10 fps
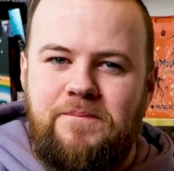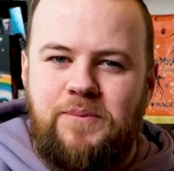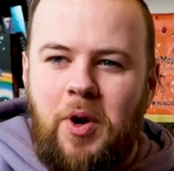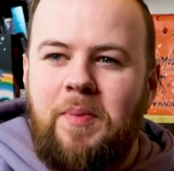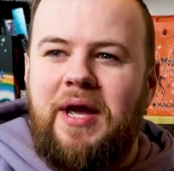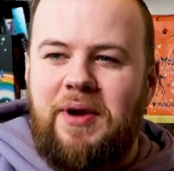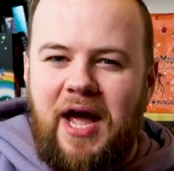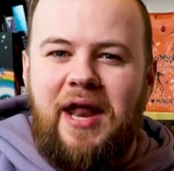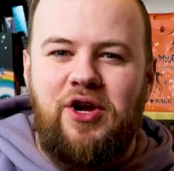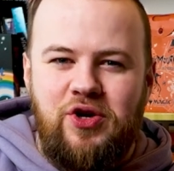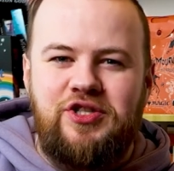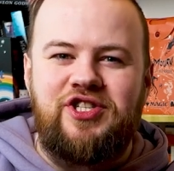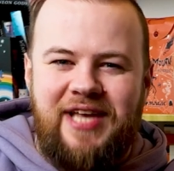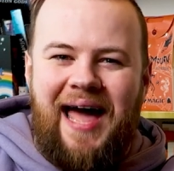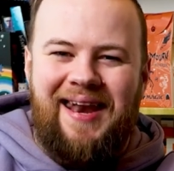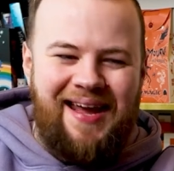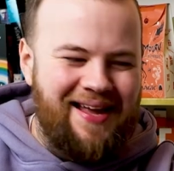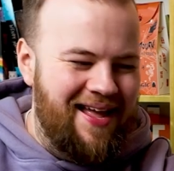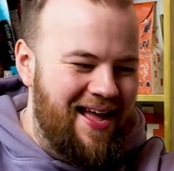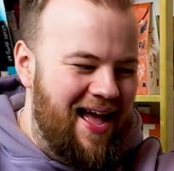put me in a good standing.
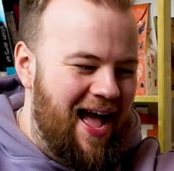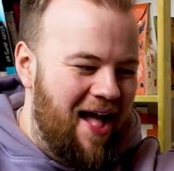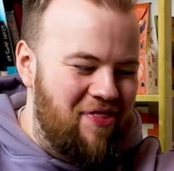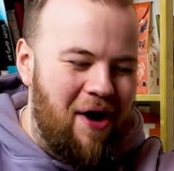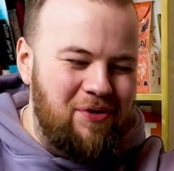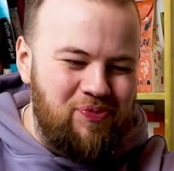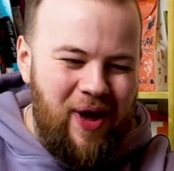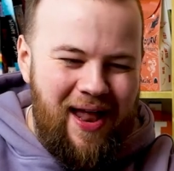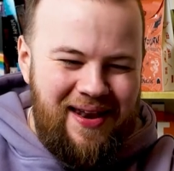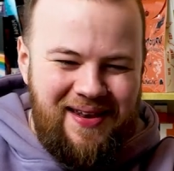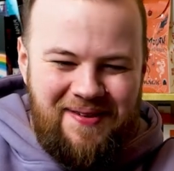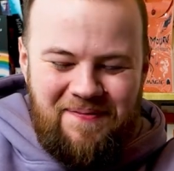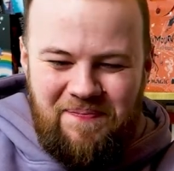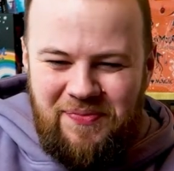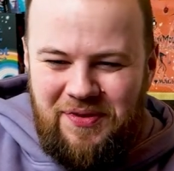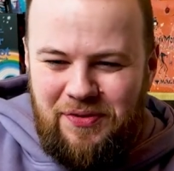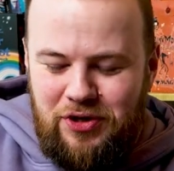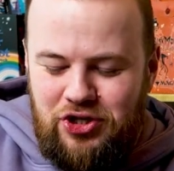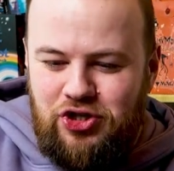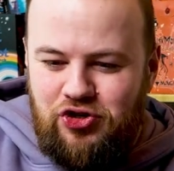And that was when
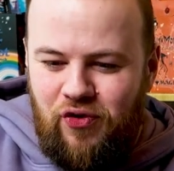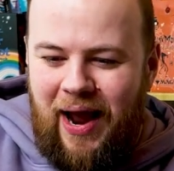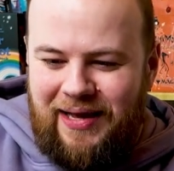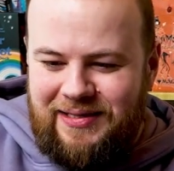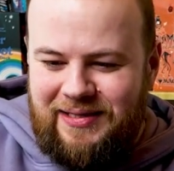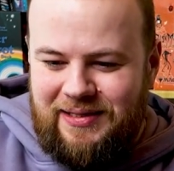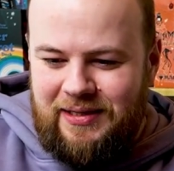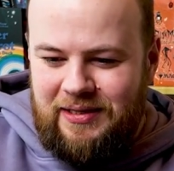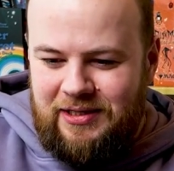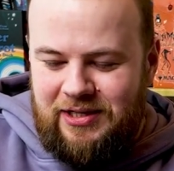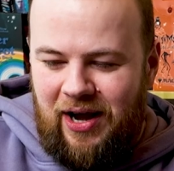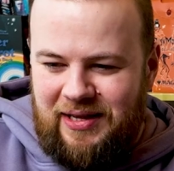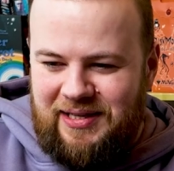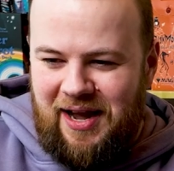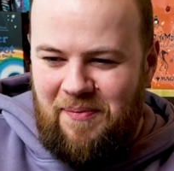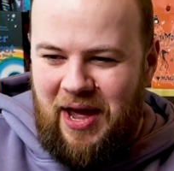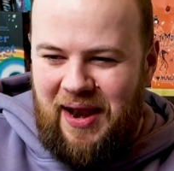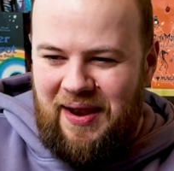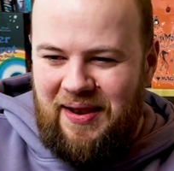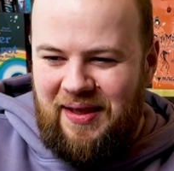the stress started to come
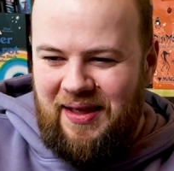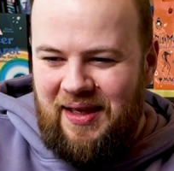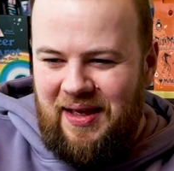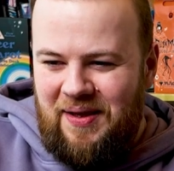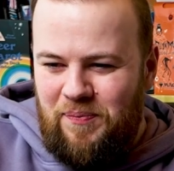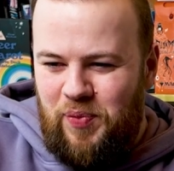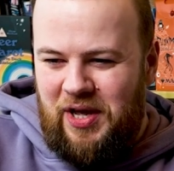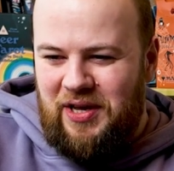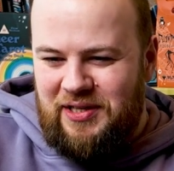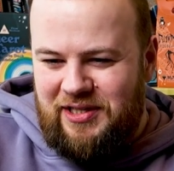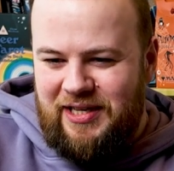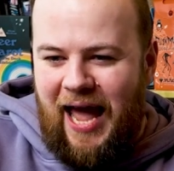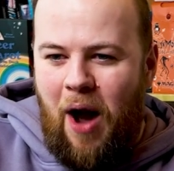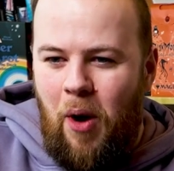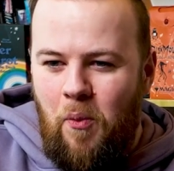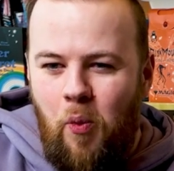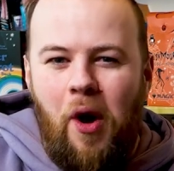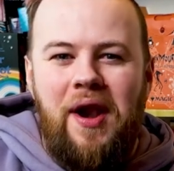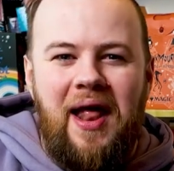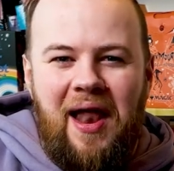in, because now I'm
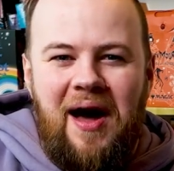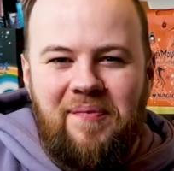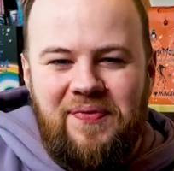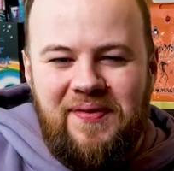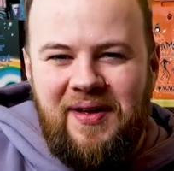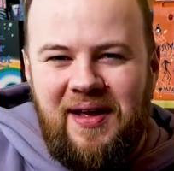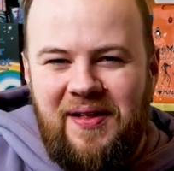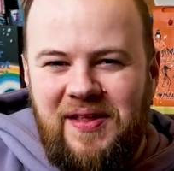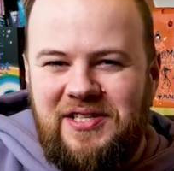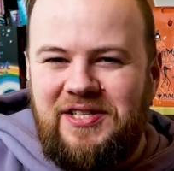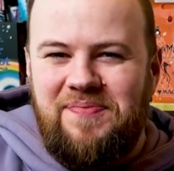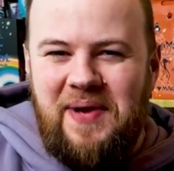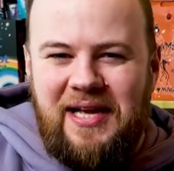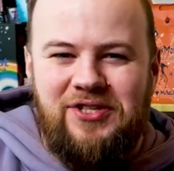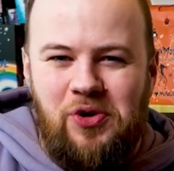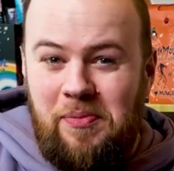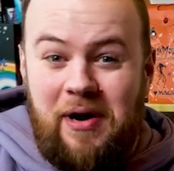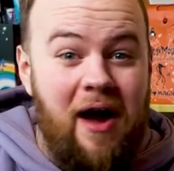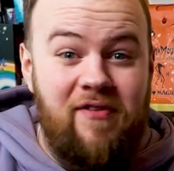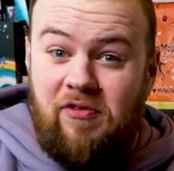1-0 up. This is the biggest tournament I've